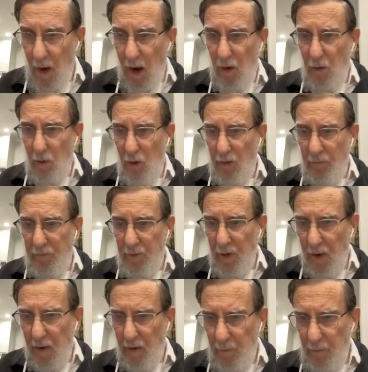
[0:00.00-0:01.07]
Akolafi
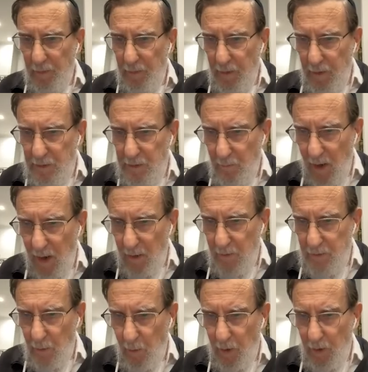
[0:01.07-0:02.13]
erik bechinas
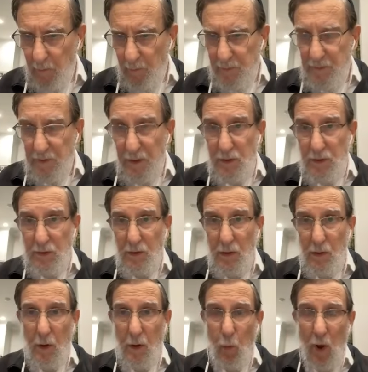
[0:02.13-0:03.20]
milas oilimis. Each
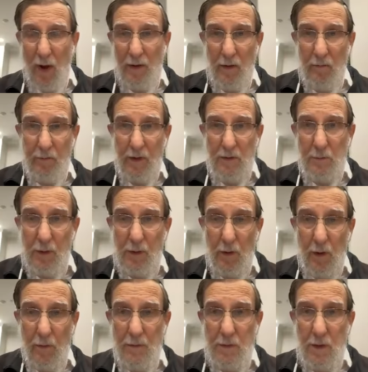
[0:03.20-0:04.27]
one of these
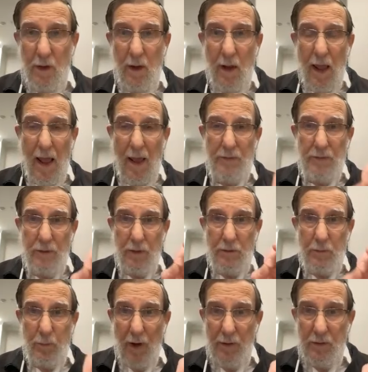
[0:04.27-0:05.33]
midos has an
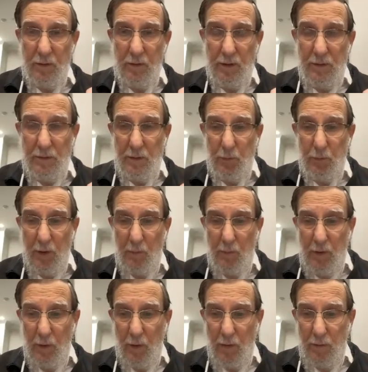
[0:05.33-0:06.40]
expression. These three
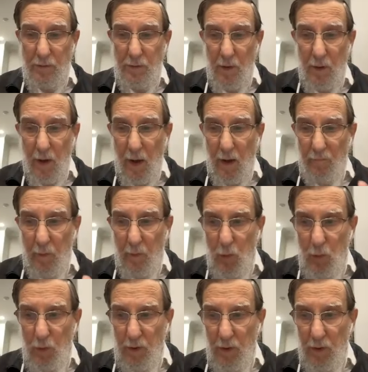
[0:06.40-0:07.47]
midos of
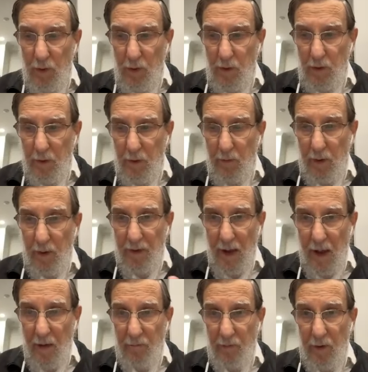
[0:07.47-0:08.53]
Amuna, Yira, and
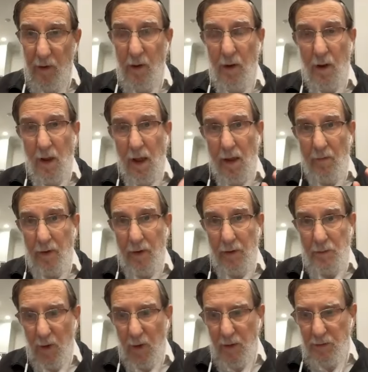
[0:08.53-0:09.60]
Ava have an
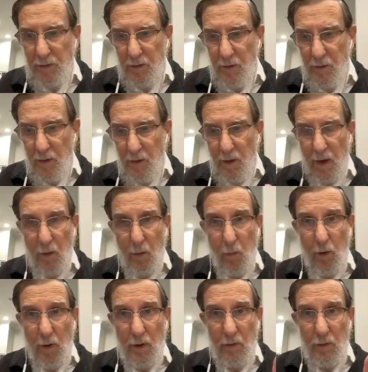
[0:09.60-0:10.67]
expression
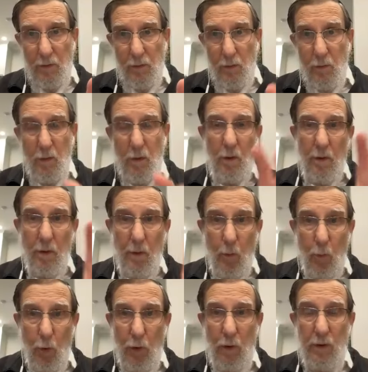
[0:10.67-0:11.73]
according to the
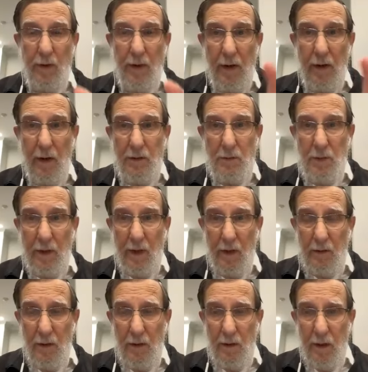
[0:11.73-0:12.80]
world that is
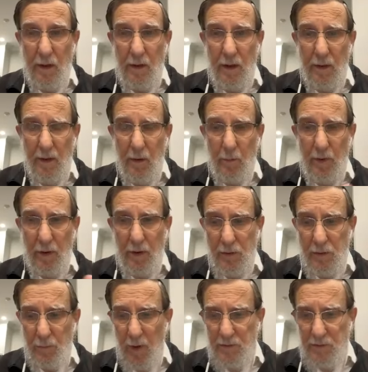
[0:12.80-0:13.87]
that they're being
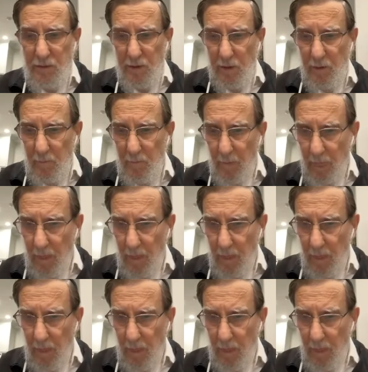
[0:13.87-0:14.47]
expressed in.